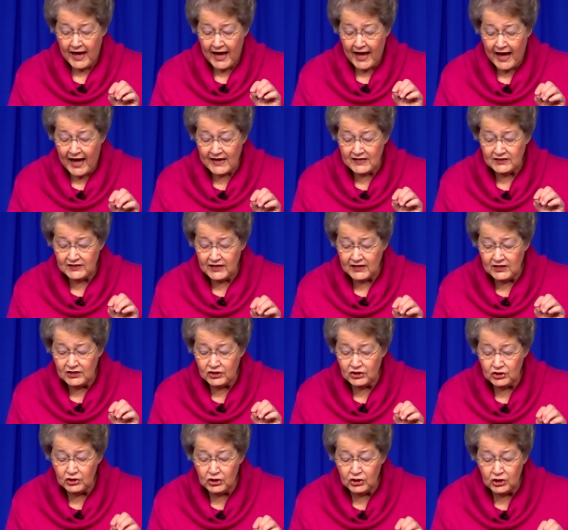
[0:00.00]
as
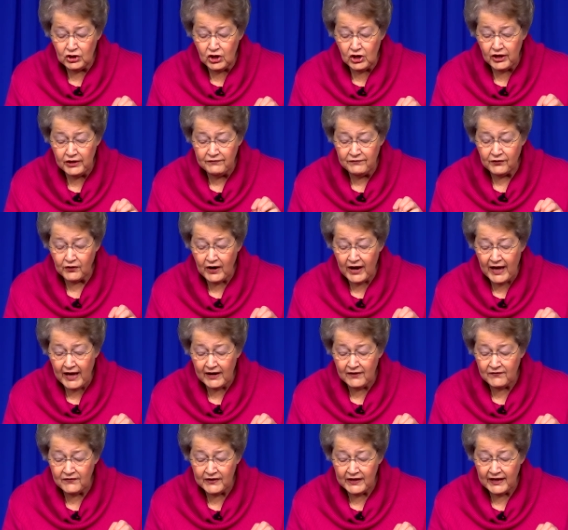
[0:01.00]
is good for
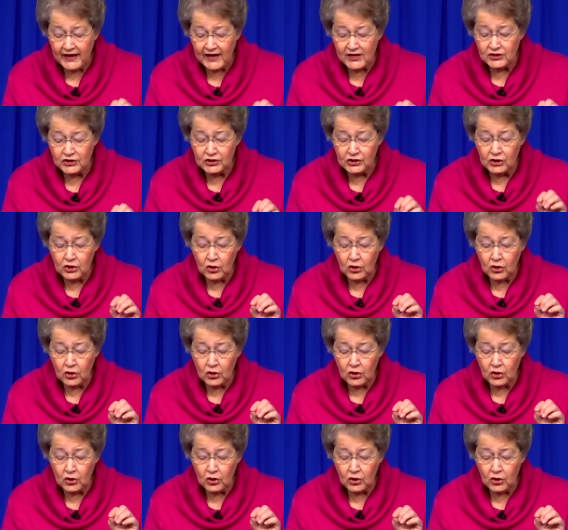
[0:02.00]
edification